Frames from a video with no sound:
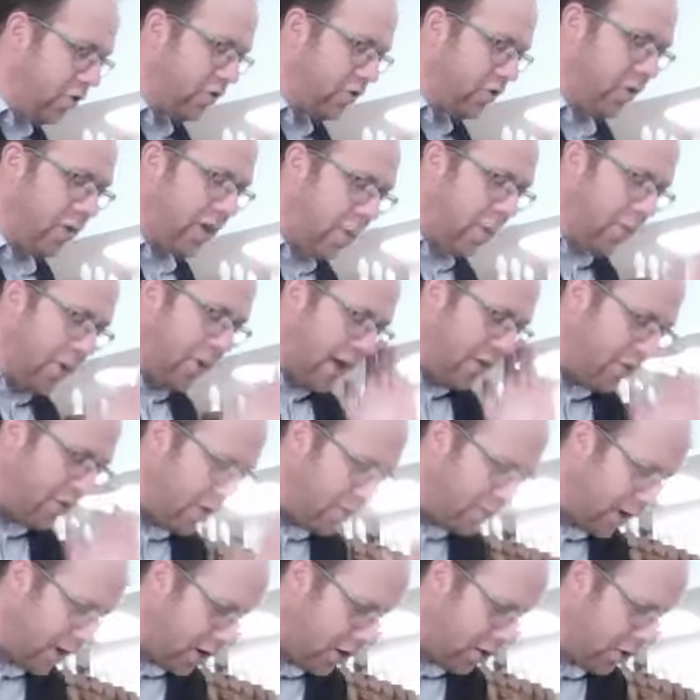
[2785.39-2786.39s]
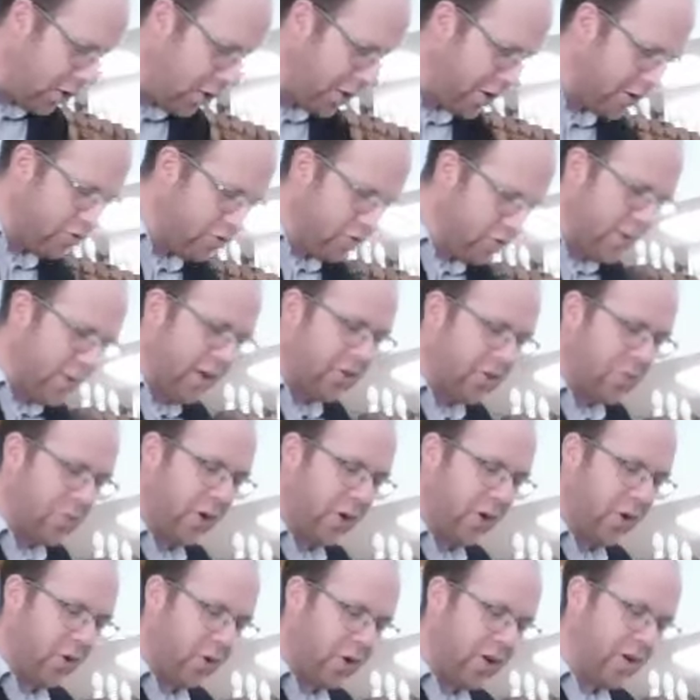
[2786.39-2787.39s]
So here we have a
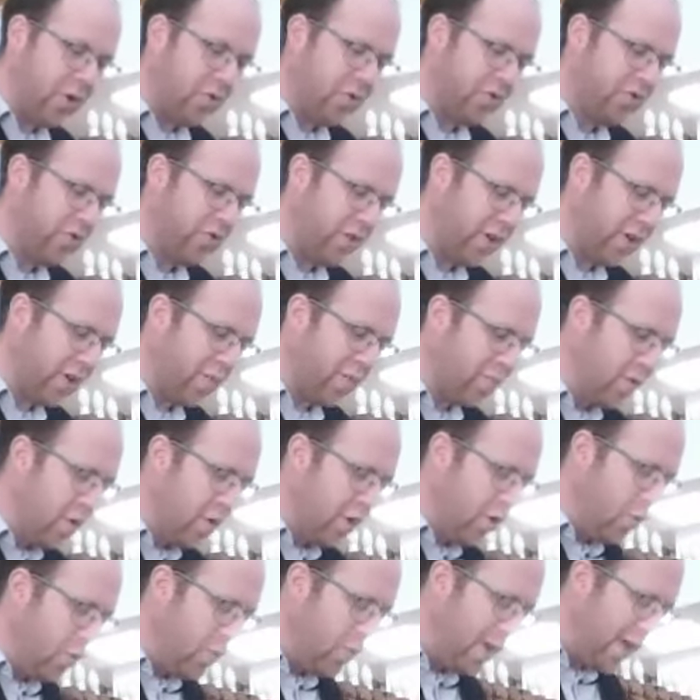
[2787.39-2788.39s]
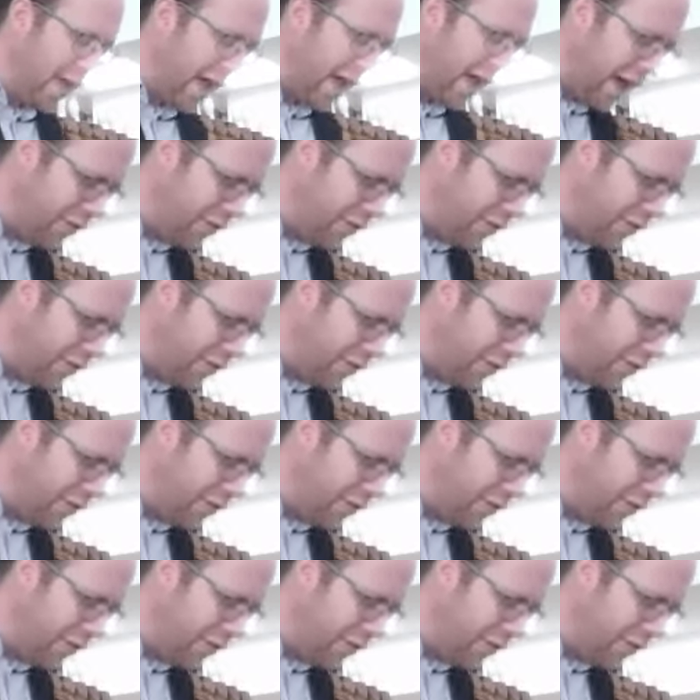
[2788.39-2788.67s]
tremendous machloket rishonim. We